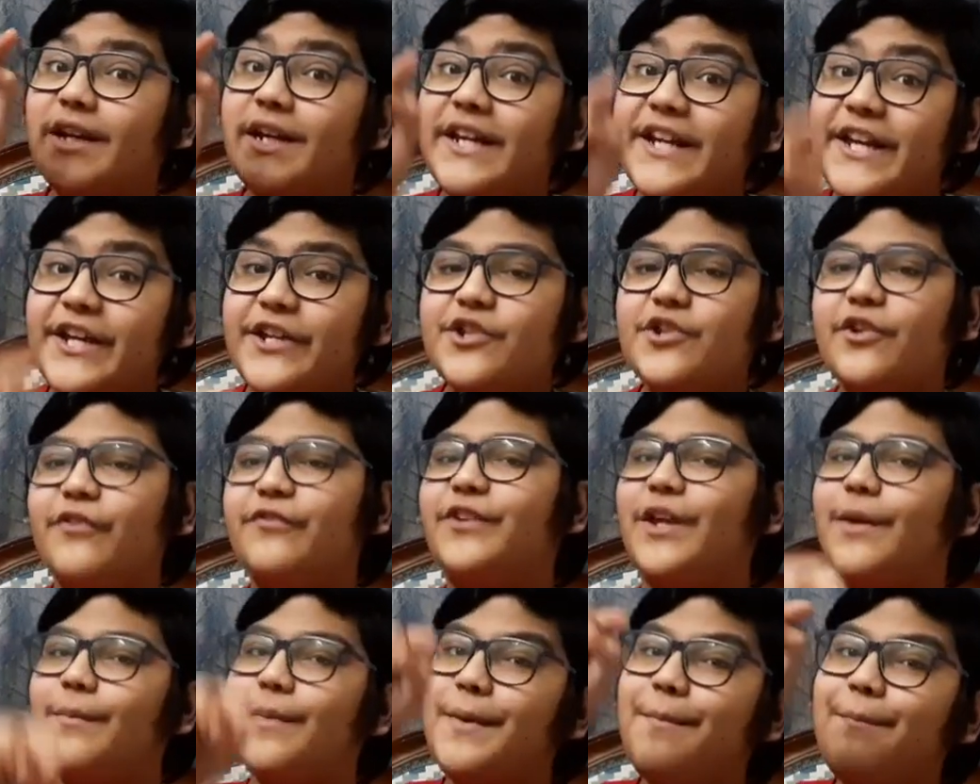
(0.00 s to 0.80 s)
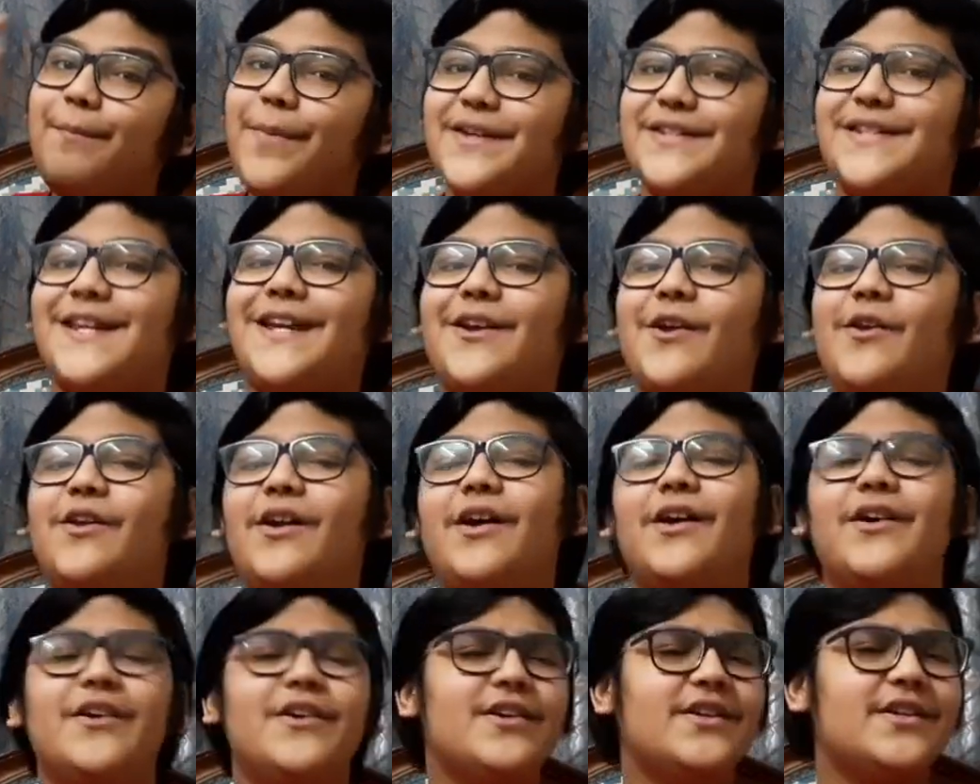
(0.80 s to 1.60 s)
each of them in
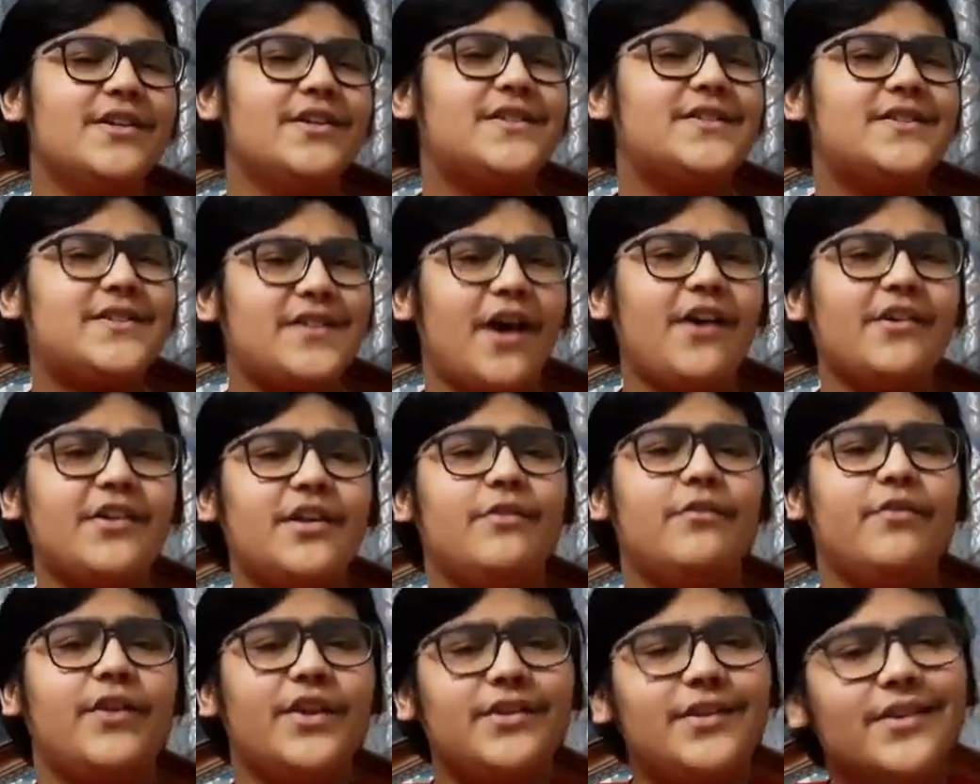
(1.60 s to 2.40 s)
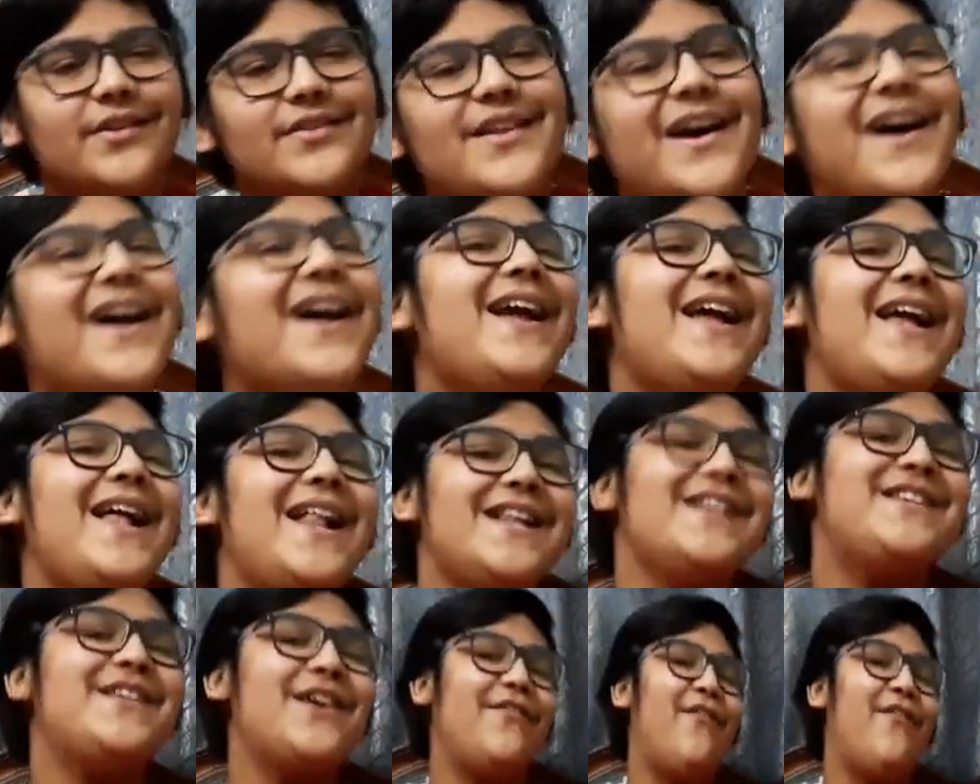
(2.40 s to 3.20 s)
particular, starting with the Elder